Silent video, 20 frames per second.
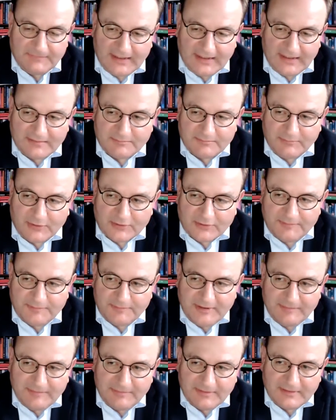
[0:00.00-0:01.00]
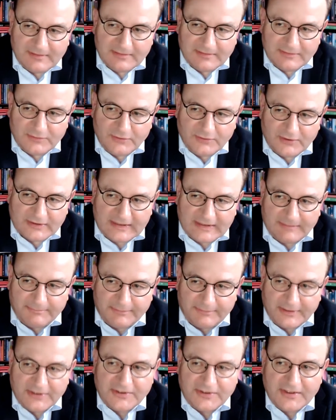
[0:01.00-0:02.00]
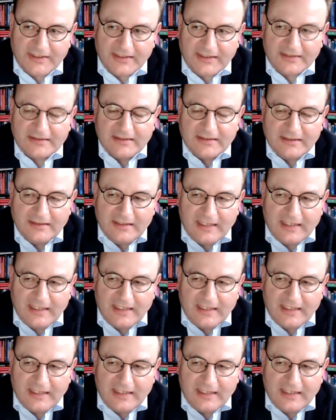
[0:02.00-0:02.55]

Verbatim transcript: and most people do not appreciate